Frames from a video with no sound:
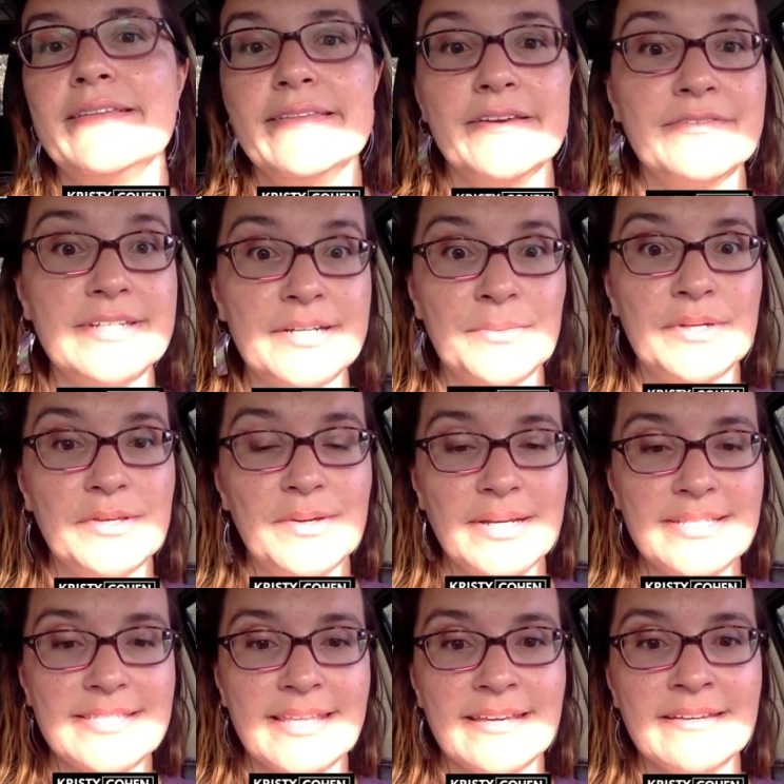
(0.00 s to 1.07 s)
Love to hear what you
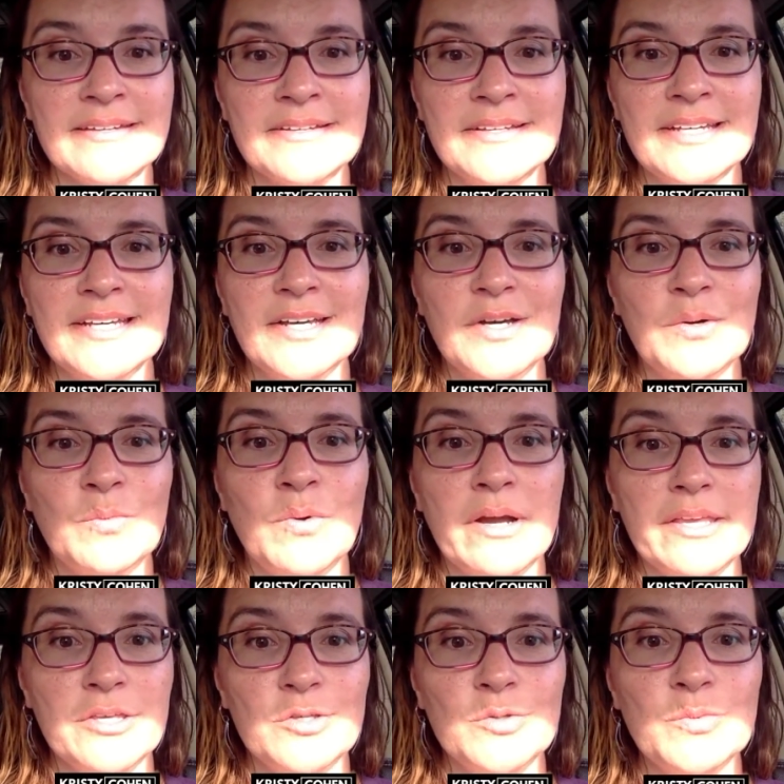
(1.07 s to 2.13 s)
guys think,
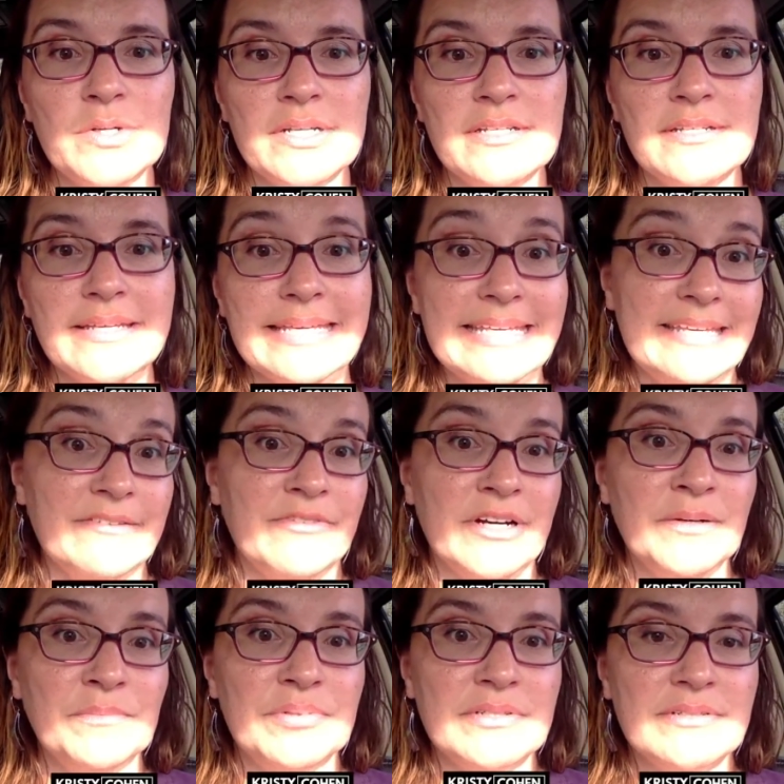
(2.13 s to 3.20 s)
what you would give
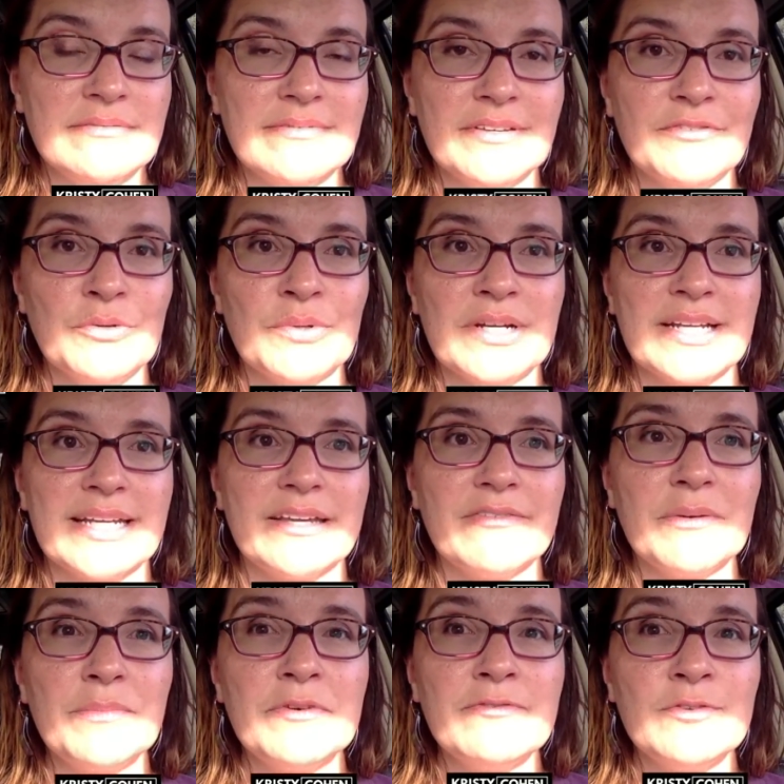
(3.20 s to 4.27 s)
up if you were going to
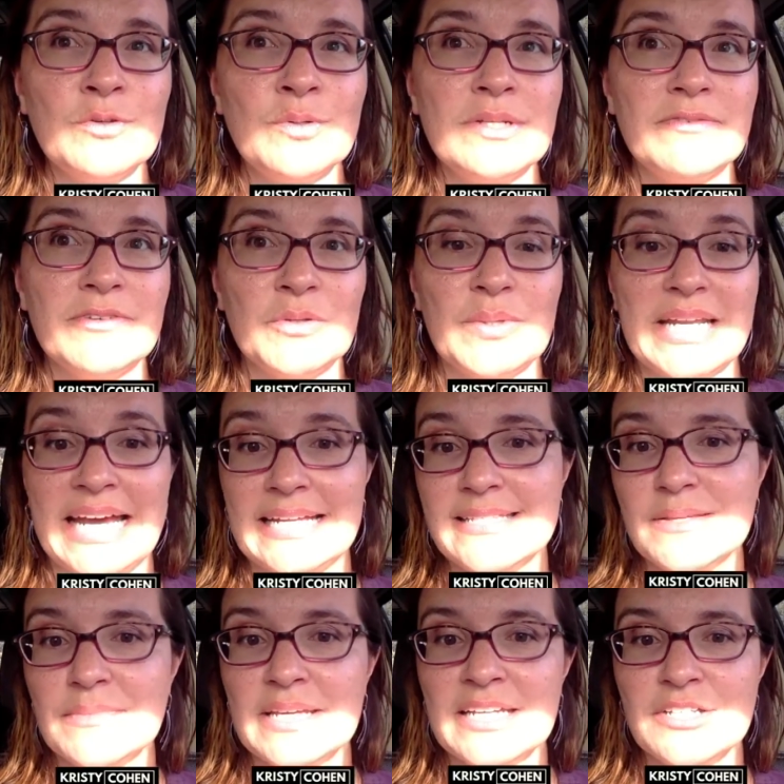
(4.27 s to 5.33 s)
give up a food, if you would
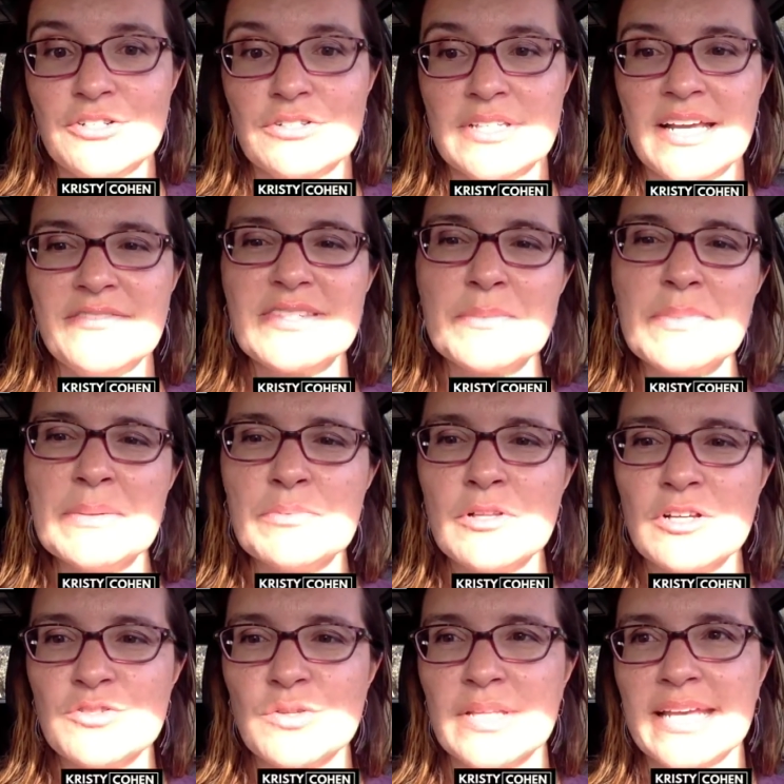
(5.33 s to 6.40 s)
add something into your life. Some
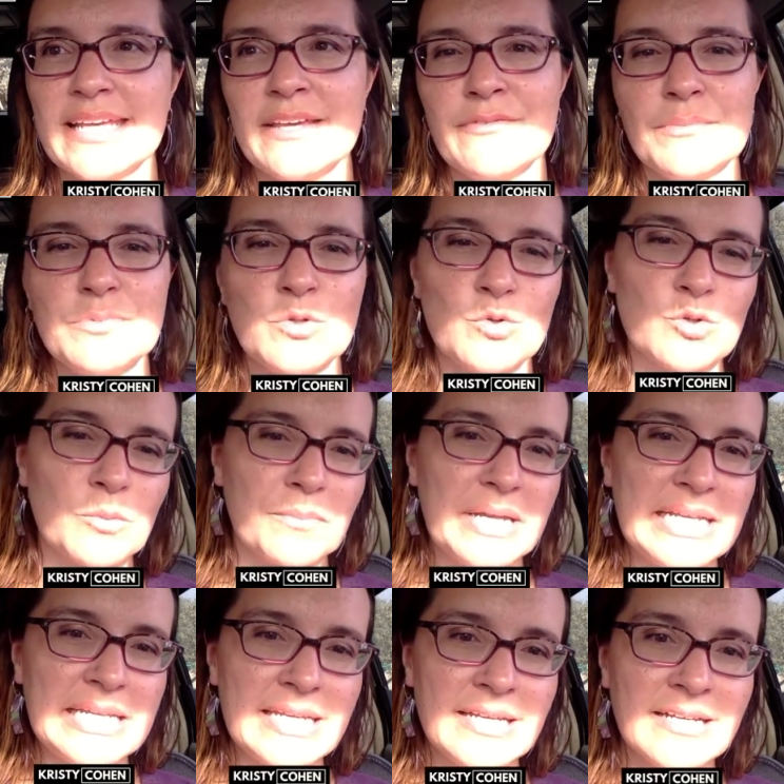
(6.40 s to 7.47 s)
people also like give up social
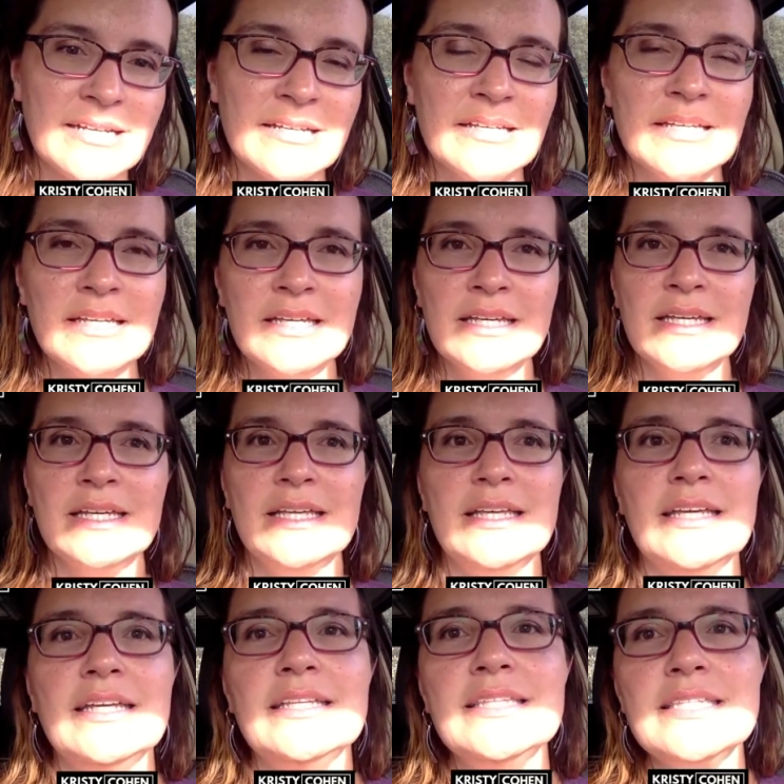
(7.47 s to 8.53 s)
media
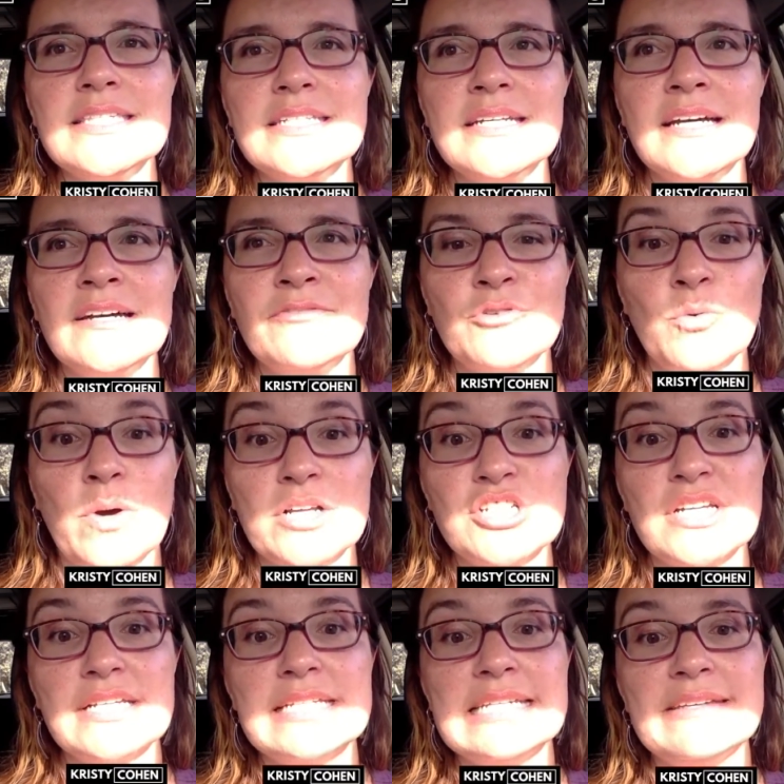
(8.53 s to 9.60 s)
and stuff, or
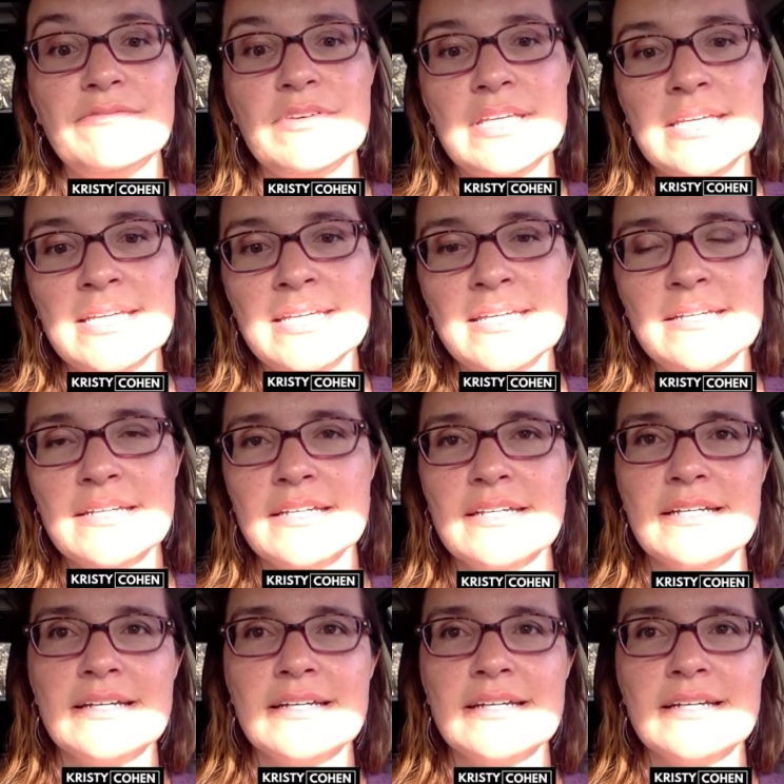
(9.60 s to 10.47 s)
watching TV.